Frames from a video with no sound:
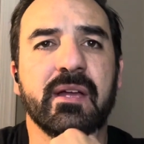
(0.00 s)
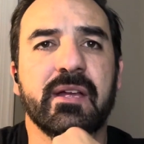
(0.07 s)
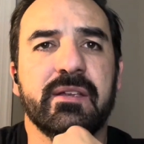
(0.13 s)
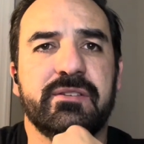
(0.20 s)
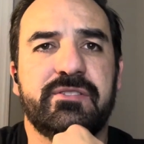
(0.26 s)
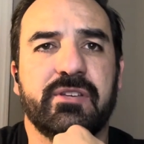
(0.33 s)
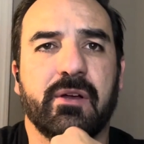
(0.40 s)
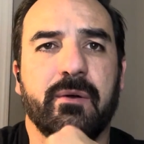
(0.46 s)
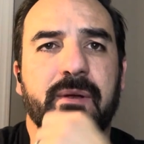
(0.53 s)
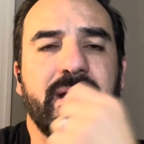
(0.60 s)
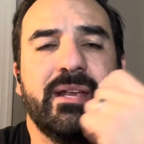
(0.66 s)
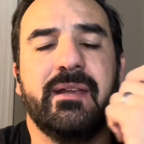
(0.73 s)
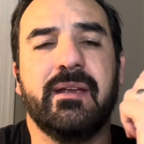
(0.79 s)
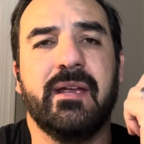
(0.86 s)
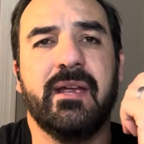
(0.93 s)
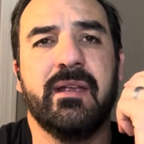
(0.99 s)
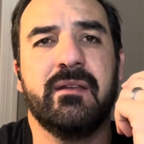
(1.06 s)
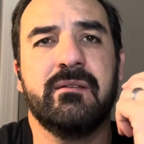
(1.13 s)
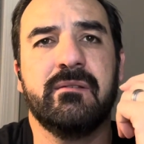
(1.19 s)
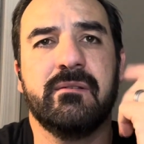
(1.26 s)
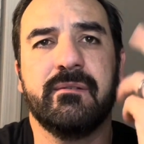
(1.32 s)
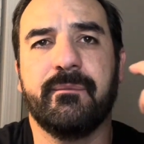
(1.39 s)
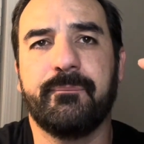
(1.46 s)
So
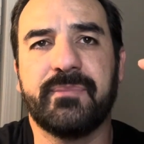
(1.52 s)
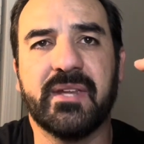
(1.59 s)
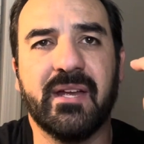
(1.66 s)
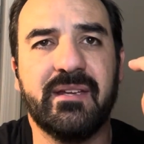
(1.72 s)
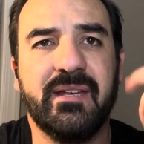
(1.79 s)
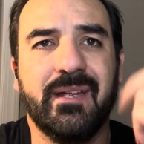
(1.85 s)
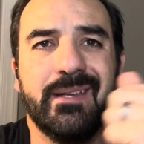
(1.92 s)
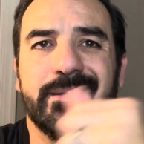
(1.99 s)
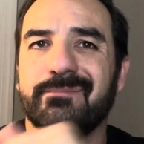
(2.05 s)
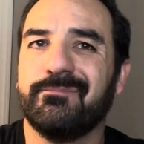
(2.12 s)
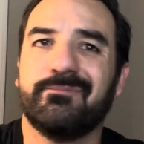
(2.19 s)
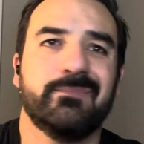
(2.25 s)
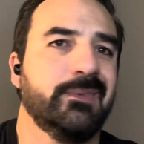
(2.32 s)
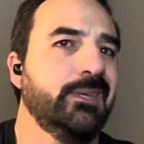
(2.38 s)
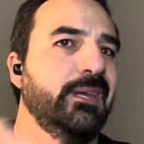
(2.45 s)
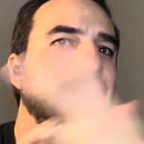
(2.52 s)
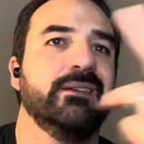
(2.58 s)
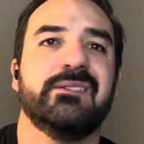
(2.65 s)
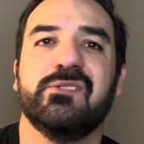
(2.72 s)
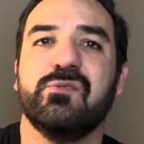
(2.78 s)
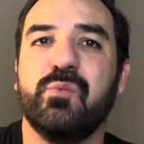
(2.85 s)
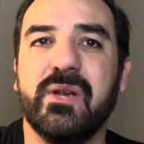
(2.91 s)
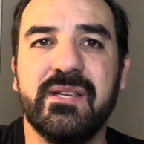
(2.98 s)
and again, getting
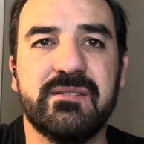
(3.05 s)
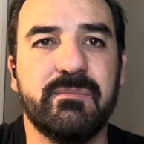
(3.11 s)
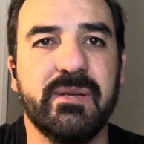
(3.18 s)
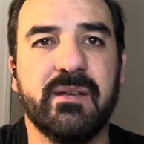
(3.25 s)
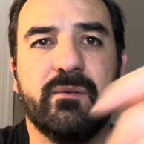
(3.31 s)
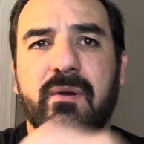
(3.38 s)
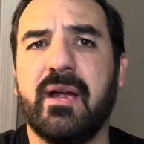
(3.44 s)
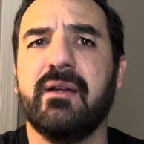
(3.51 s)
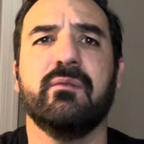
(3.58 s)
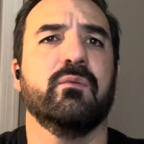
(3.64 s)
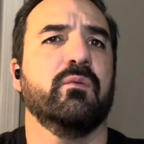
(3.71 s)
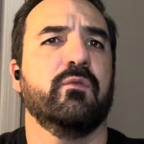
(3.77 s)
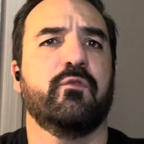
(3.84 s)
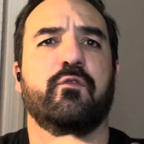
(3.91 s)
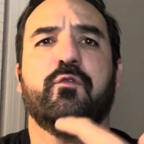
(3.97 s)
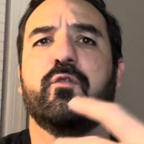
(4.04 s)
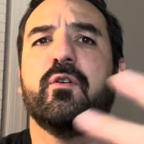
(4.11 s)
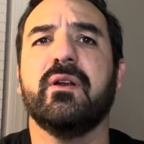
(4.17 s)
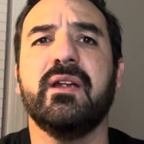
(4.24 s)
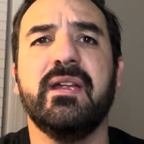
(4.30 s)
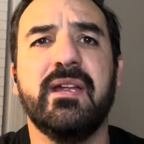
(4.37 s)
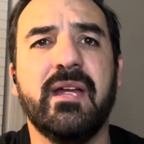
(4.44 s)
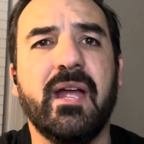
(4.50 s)
to the weeds a bit, right?
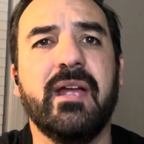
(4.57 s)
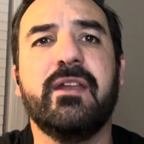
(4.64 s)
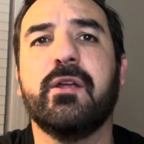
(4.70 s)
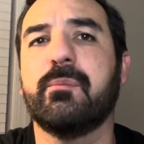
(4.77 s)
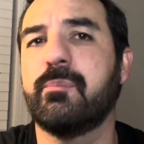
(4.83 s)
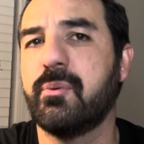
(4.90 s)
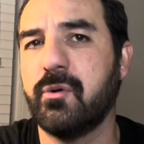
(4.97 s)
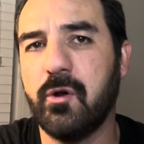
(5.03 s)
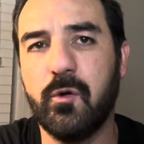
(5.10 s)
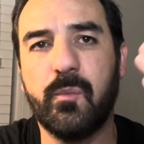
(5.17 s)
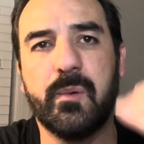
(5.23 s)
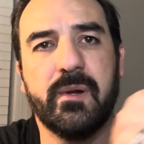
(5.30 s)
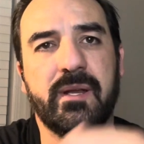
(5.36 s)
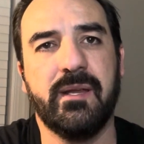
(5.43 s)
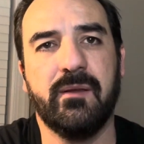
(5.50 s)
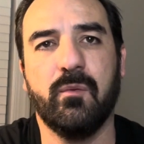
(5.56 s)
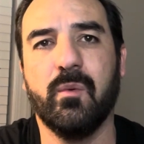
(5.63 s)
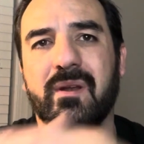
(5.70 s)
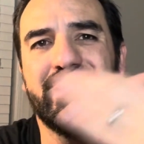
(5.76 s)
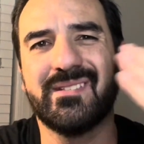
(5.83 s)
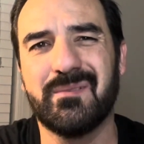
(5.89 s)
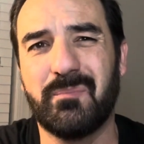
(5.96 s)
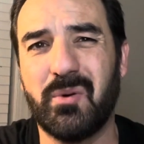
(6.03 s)
Free and appropriate. What
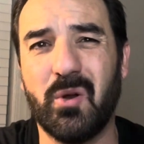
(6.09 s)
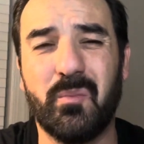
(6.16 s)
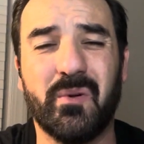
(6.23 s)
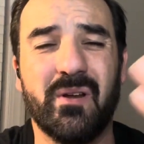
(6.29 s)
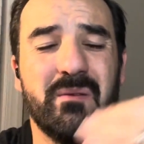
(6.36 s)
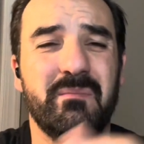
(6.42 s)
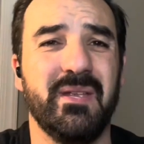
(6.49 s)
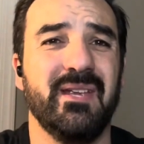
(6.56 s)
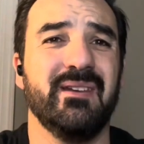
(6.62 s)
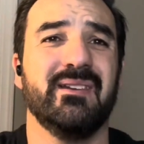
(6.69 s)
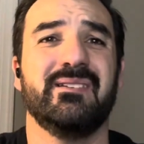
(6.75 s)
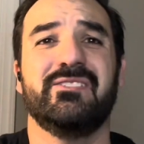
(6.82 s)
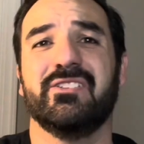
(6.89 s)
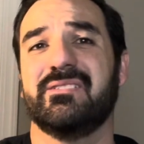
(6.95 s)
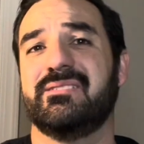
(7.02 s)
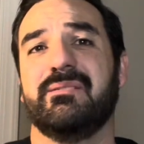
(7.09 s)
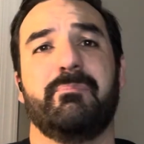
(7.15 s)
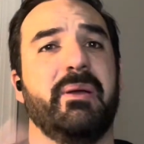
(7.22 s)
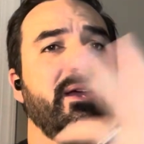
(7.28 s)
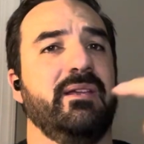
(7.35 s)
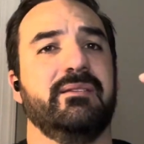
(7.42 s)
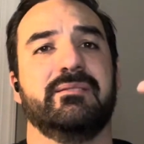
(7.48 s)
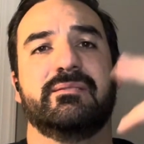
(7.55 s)
does appropriate mean? It just
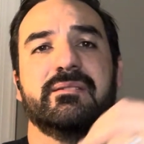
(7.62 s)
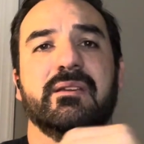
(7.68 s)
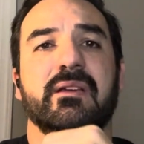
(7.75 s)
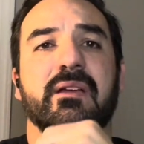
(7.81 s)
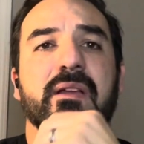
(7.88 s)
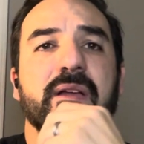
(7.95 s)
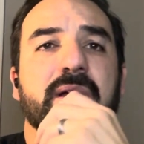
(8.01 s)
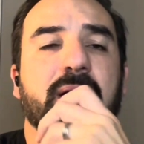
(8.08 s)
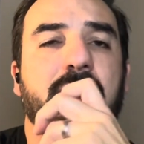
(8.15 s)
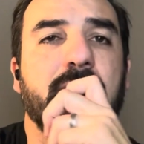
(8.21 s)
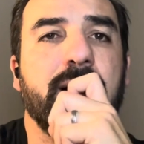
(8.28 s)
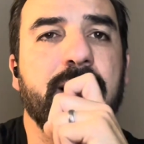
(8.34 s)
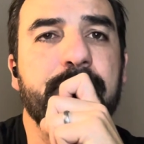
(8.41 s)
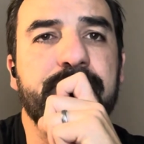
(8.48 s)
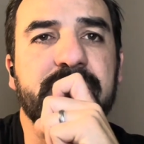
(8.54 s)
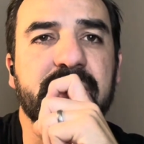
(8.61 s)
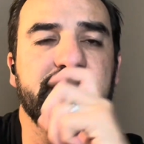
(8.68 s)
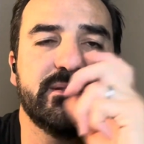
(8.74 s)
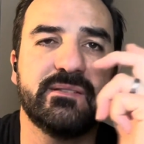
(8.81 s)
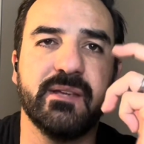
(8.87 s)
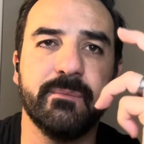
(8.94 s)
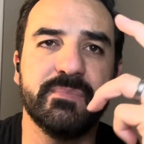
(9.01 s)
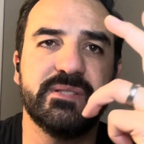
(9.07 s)
depends.
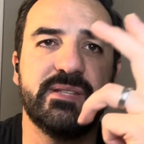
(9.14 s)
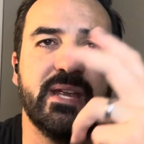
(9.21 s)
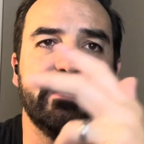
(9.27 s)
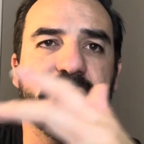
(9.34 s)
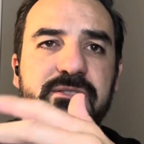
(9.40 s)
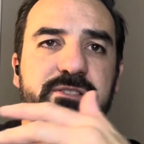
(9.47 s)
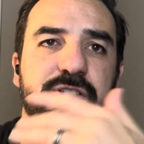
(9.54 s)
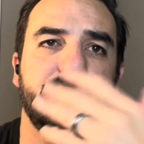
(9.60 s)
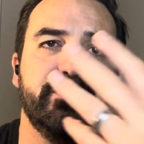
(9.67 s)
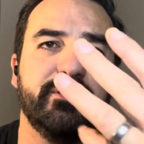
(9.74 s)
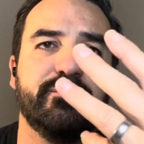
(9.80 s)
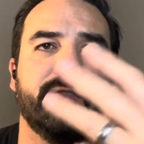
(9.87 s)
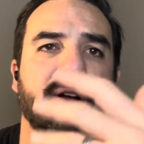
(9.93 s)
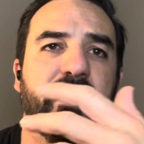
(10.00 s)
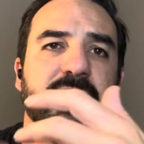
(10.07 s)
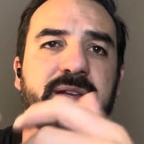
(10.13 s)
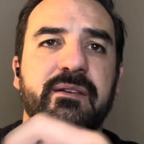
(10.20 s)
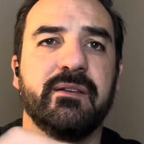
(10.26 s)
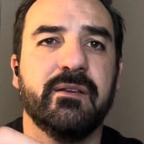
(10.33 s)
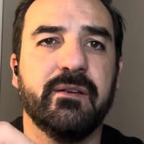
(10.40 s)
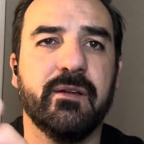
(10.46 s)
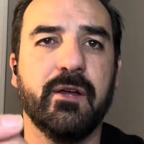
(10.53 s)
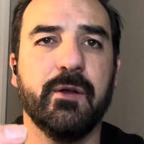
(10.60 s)
Some states do
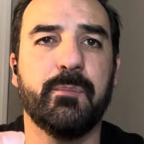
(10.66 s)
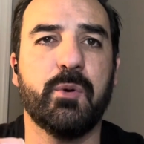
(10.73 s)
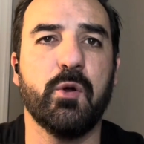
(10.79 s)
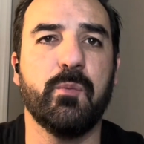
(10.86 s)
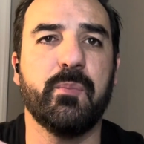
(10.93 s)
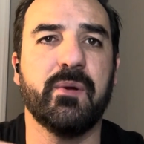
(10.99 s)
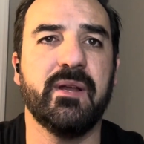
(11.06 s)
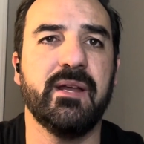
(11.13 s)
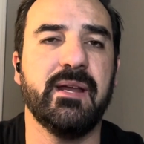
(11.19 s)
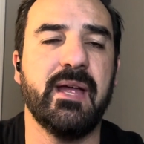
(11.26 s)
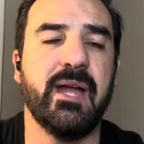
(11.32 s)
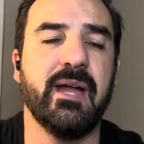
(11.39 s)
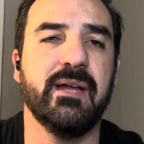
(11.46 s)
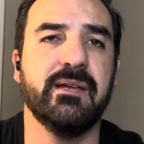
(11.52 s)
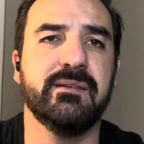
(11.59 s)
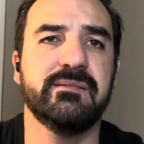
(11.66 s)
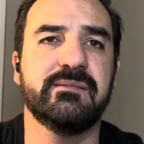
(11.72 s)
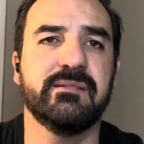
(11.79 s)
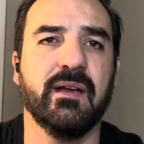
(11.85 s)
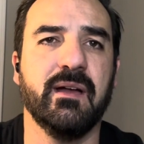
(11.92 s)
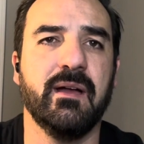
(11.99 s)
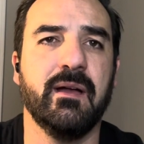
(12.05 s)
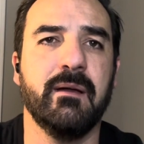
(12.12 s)
define appropriate as
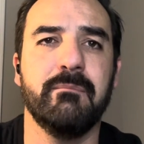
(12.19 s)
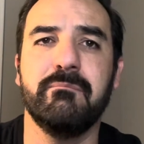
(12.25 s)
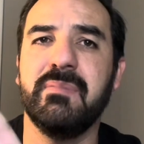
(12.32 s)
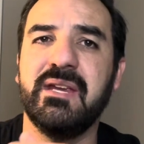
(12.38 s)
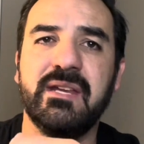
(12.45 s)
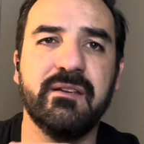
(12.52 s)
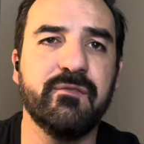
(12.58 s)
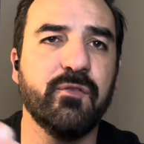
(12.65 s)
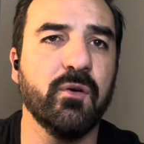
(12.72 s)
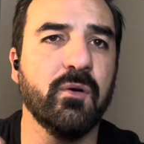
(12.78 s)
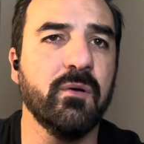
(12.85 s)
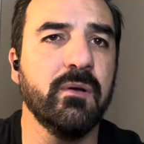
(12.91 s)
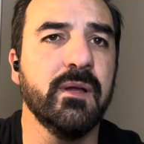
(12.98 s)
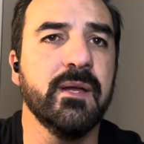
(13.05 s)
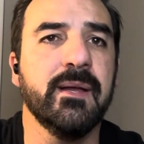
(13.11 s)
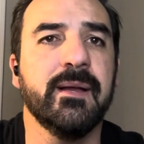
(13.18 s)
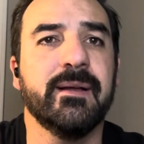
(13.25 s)
meaningful.